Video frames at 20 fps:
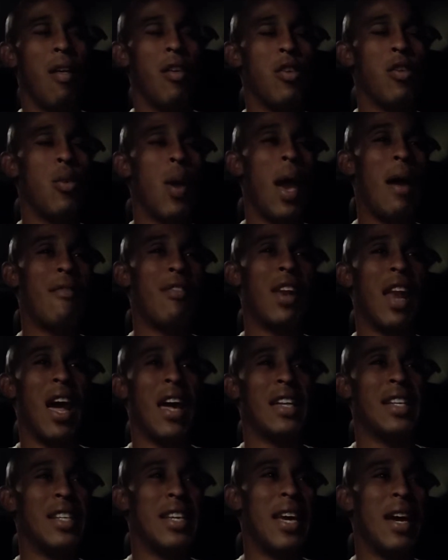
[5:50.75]
you have an
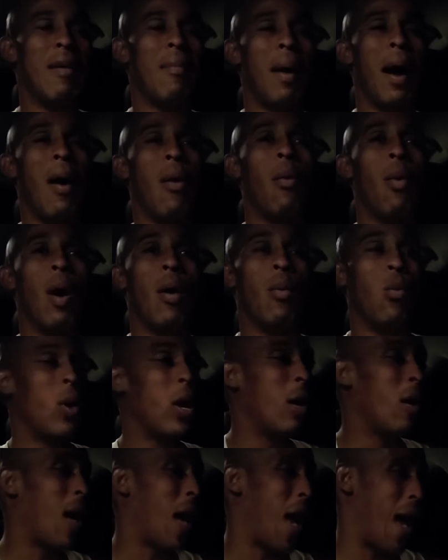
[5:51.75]
idea about what
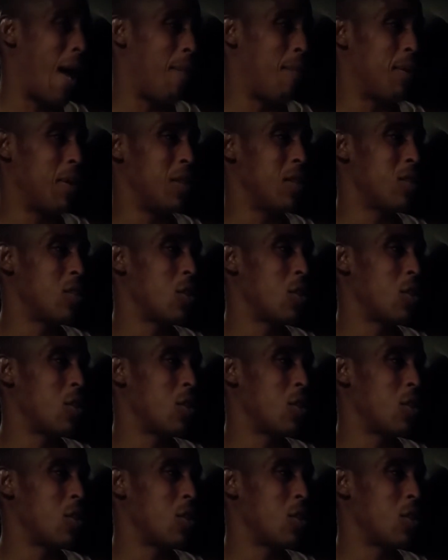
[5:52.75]
will happen.